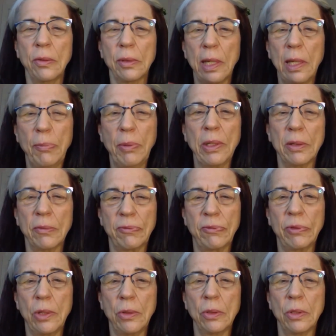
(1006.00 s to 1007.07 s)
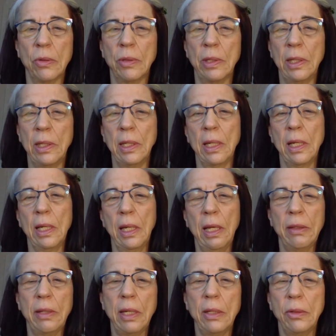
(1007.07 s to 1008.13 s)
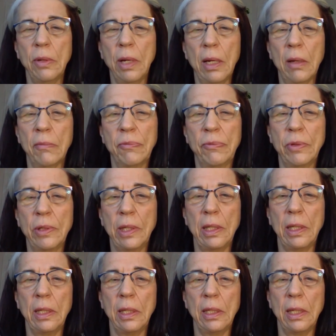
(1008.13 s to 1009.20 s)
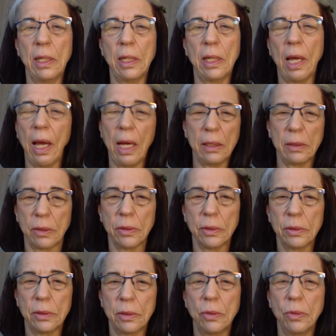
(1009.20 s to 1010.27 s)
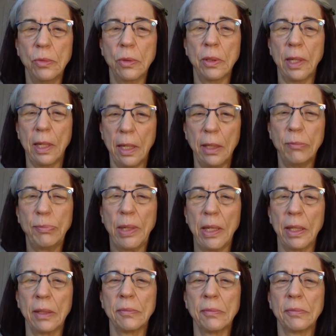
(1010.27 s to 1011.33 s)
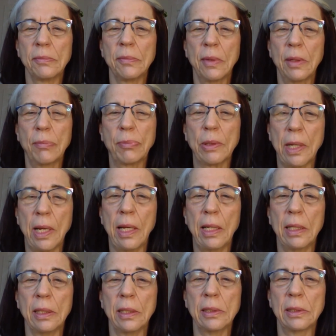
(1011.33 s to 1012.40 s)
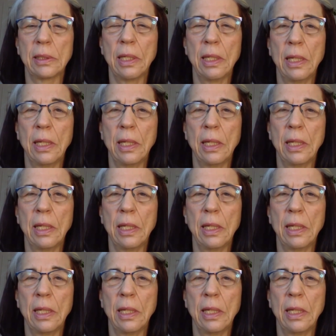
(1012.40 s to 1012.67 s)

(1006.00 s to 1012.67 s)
keeping the flow going. And then you have the actors who are helping the protagonist.